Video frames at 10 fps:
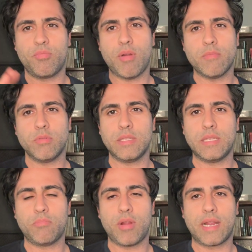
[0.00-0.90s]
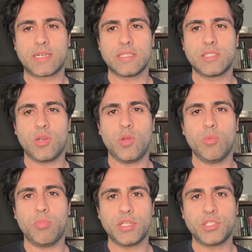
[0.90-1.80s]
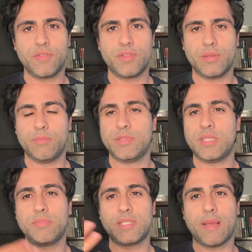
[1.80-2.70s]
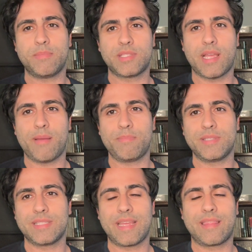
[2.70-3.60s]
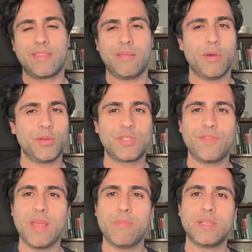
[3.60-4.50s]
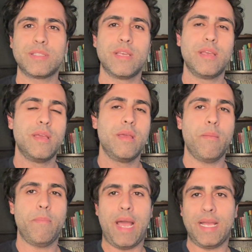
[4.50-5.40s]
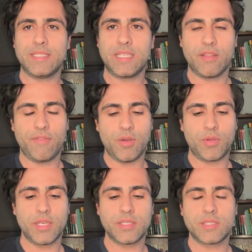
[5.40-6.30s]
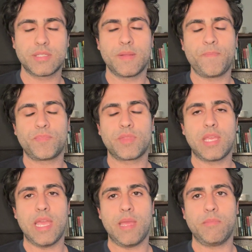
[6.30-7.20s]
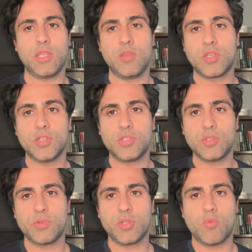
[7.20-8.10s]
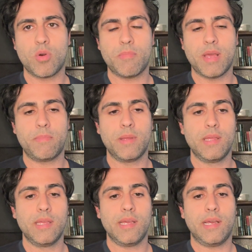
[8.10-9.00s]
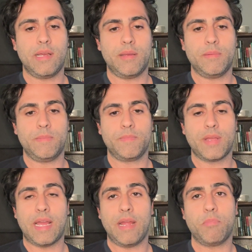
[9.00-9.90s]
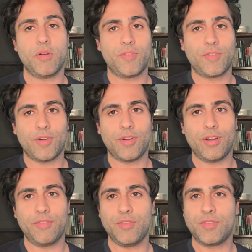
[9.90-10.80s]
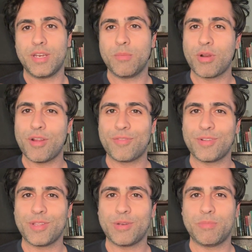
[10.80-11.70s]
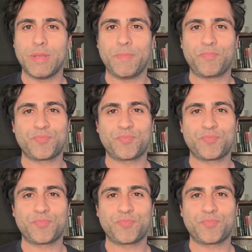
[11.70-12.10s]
probably practiced a whole bunch of them. Zip, Zap, Zop is like the most famous passing the focus game that you can do when you warm up. I prefer, if you've done improv for a little bit,